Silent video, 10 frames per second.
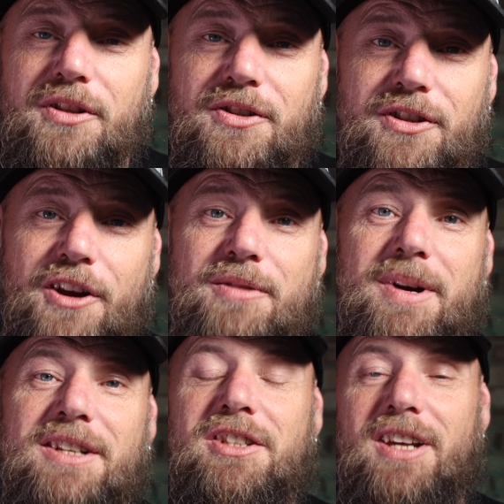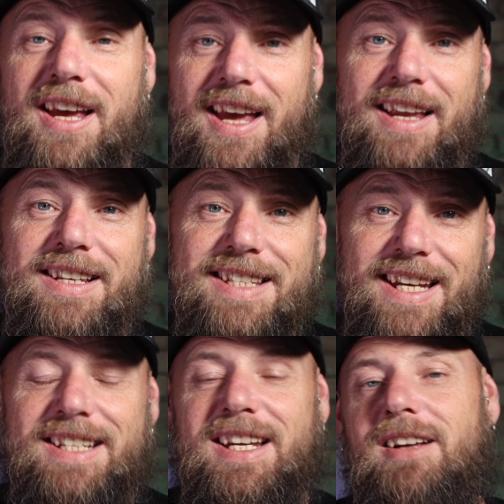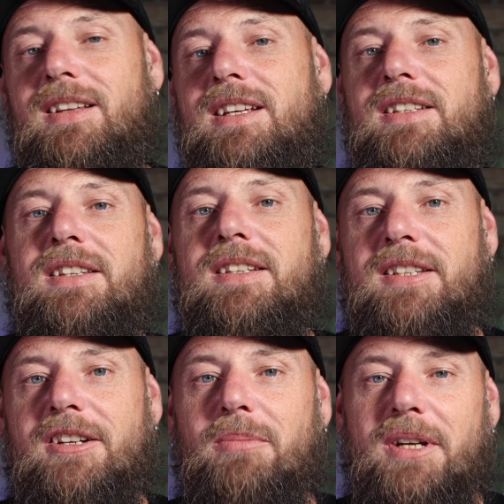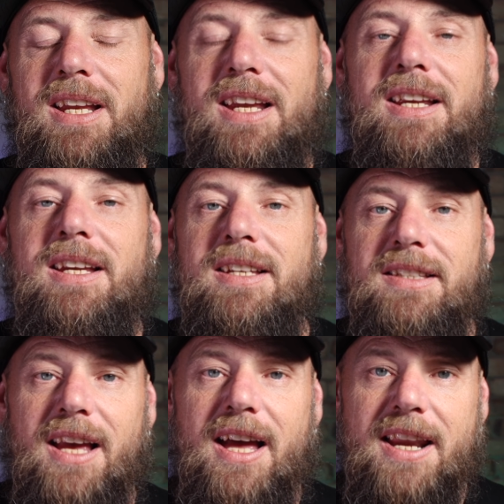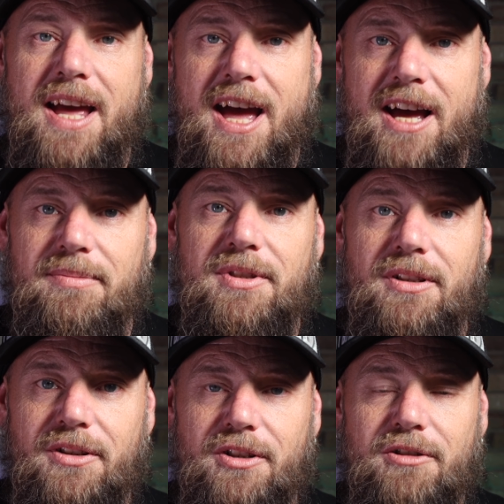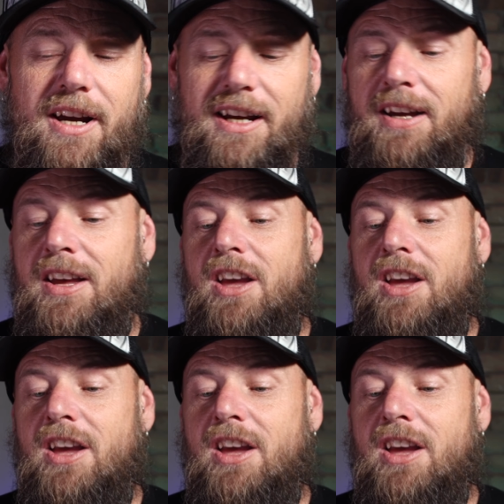so much detail into this helmet. It is an absolute cracker.